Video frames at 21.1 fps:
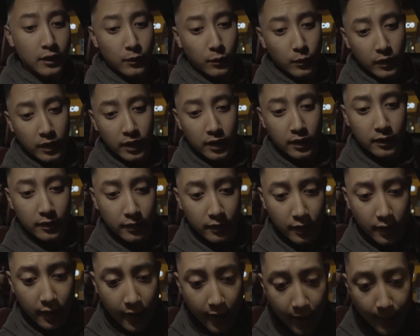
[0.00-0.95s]
Well,
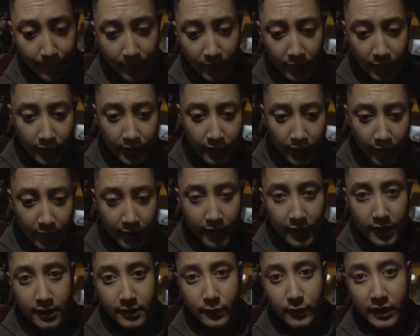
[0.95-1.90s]
I mean, I
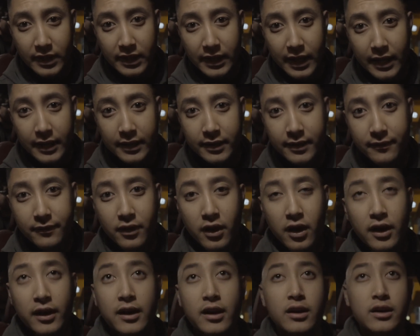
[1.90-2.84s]
guess we can end the
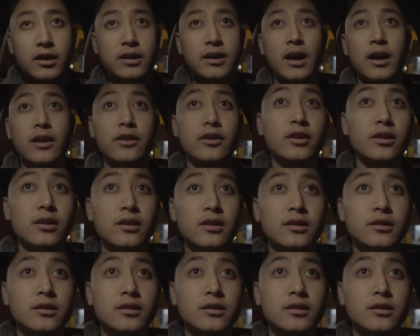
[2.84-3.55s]
vlog here together.